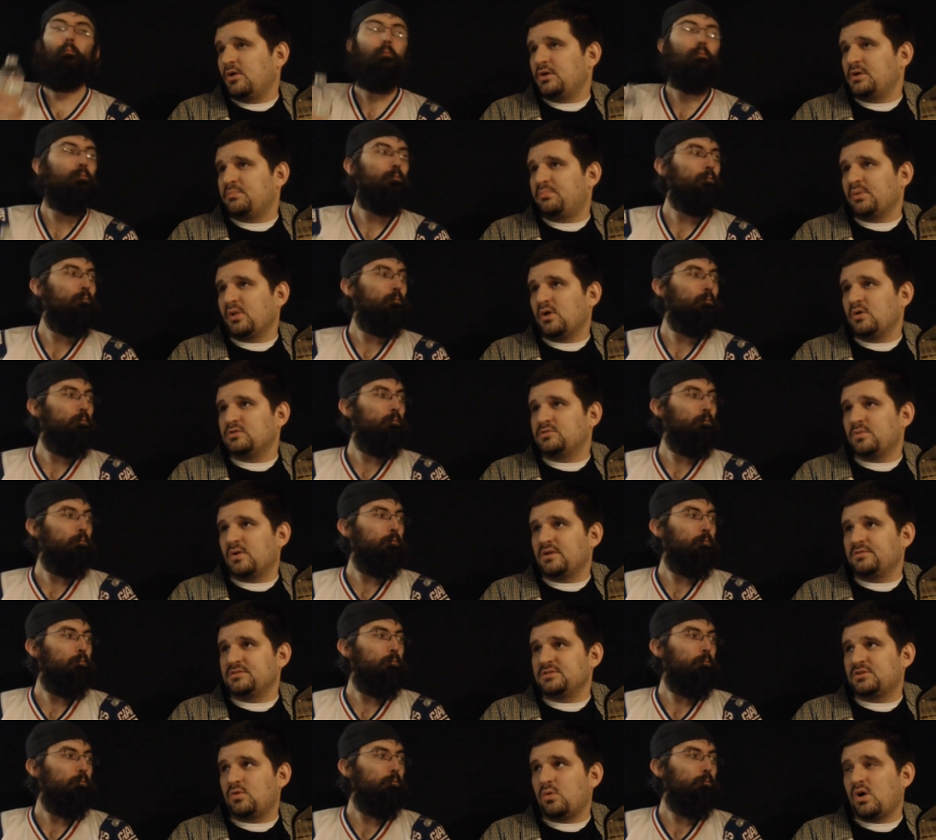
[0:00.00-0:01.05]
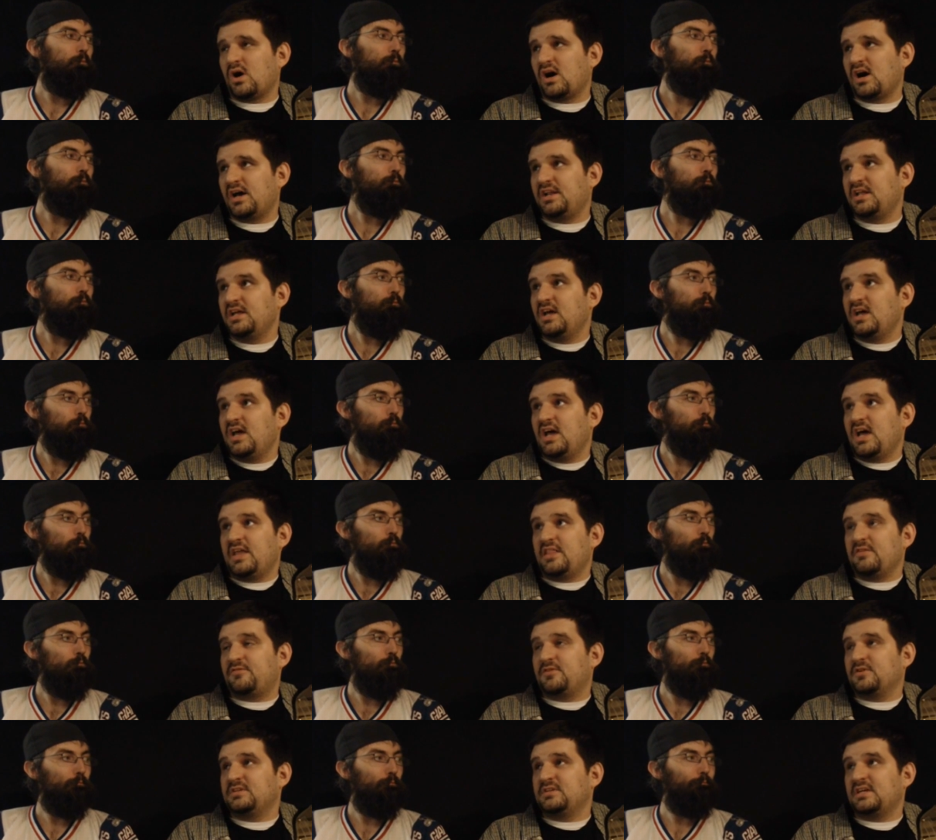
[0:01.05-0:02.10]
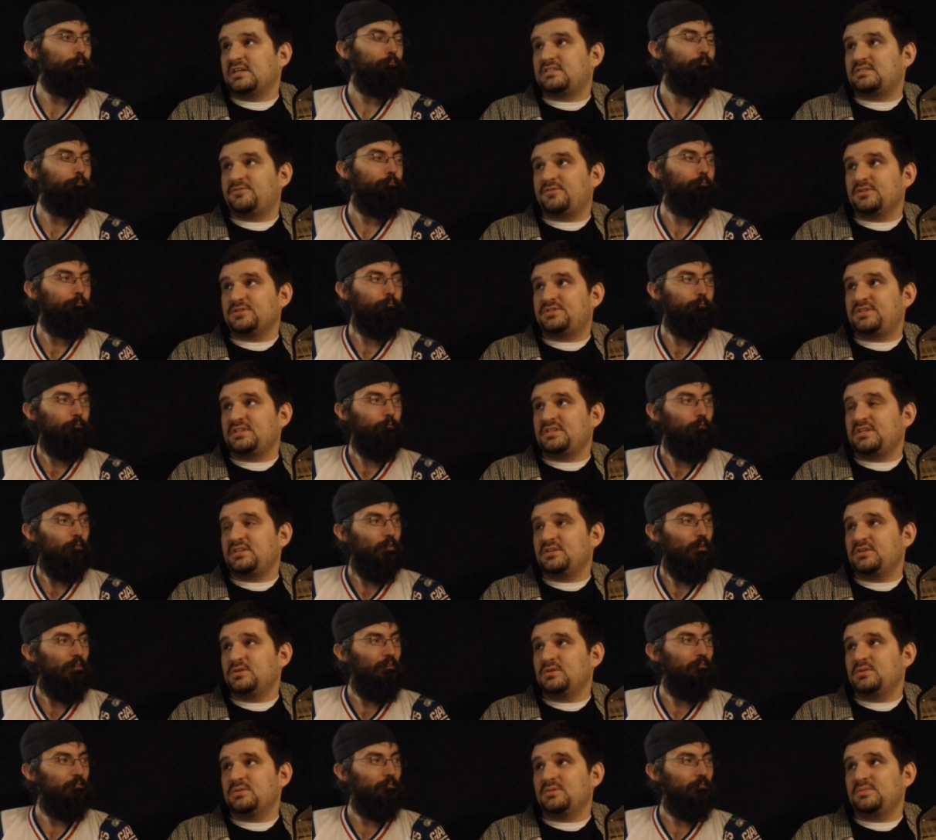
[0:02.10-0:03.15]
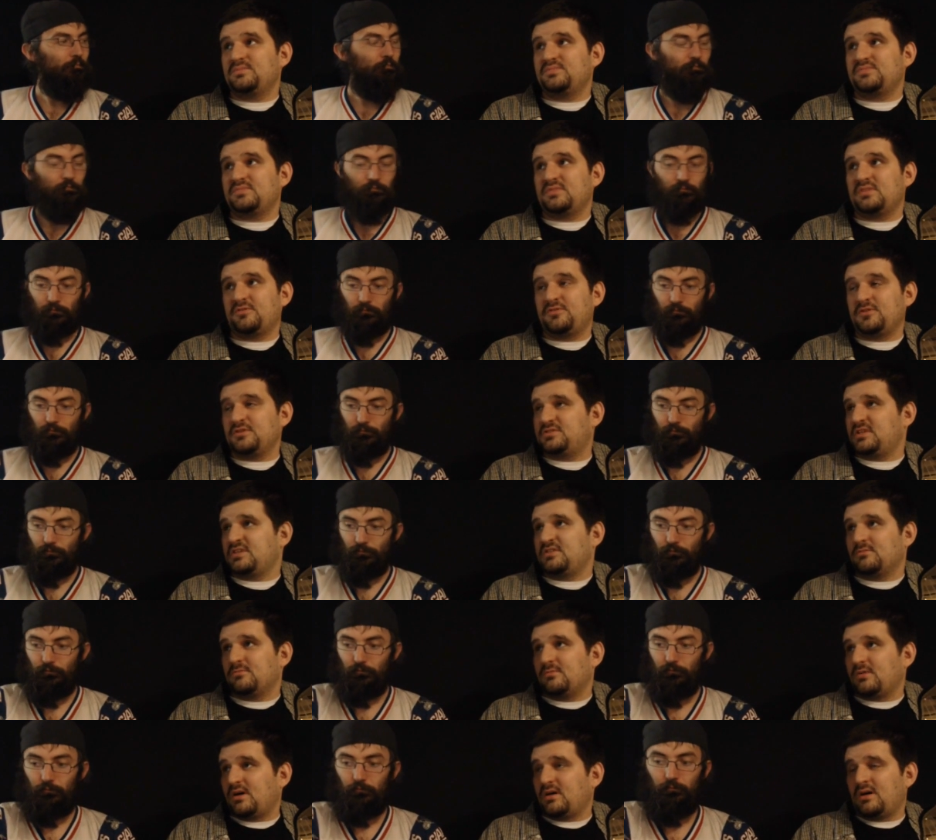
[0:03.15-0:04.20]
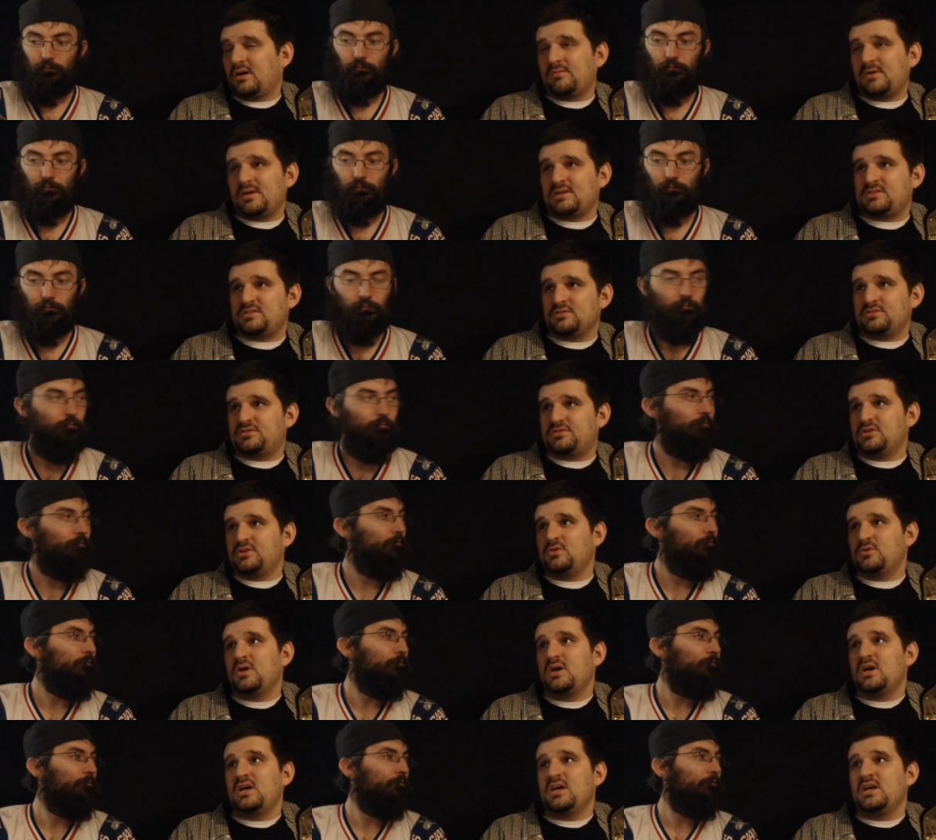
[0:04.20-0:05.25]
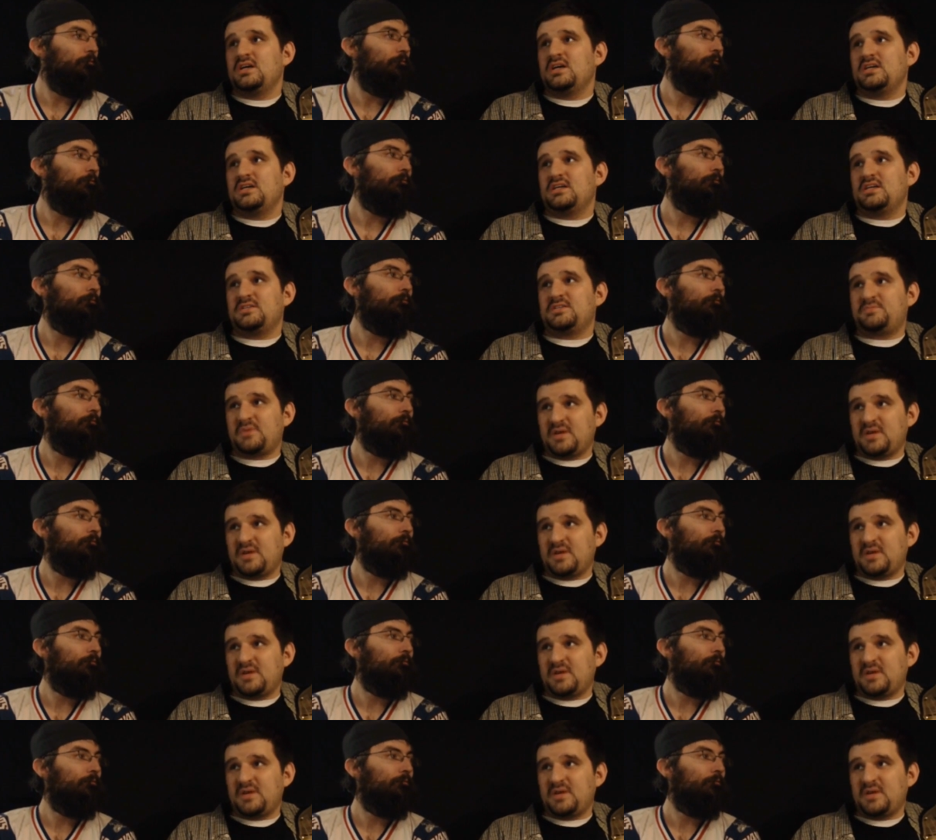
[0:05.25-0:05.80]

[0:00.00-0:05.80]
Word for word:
Speaker 1: he blows one of his quad. And the fir- next first thing they do, the first thing the uh, wrestlers do, is